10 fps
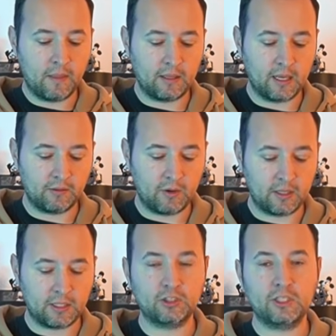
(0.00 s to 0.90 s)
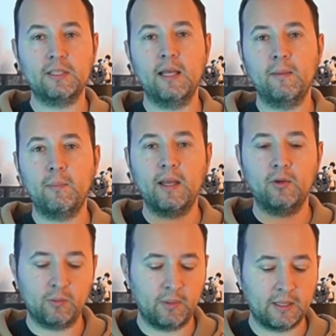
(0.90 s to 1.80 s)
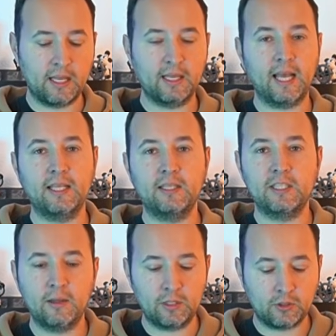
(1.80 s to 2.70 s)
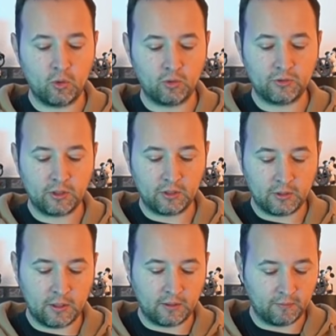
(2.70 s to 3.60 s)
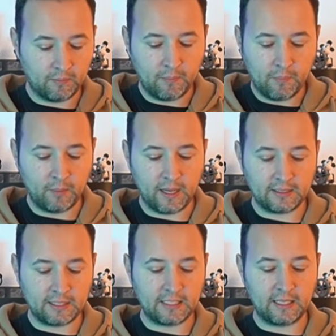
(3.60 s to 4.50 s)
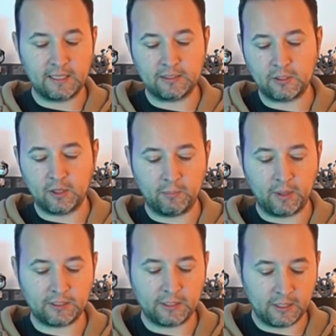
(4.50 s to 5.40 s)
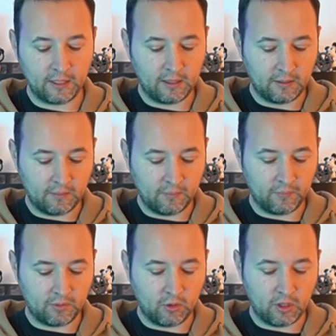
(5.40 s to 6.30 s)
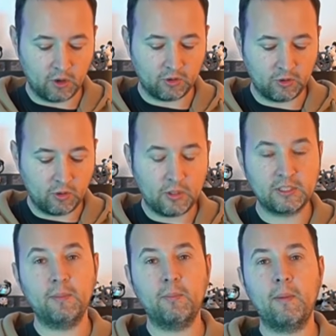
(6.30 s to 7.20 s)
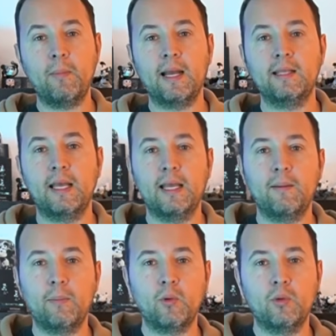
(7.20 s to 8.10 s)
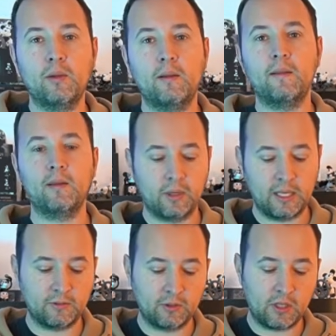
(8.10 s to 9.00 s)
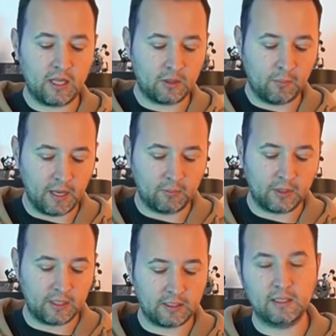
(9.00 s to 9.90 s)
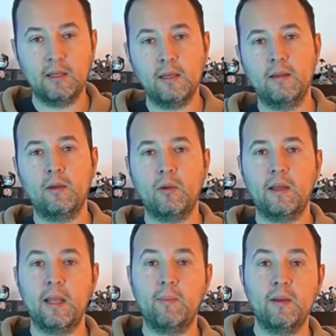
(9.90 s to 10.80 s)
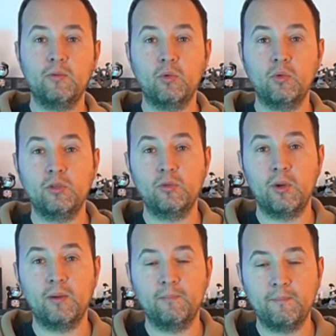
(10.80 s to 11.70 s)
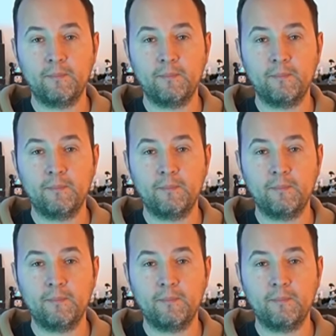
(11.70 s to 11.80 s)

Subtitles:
The advantage is that it might not make that clacking sound as often, but as I said, that's not a must. You can also do a separate pet cleaning mode. You can even track your pet with it. You can take pet photos as well.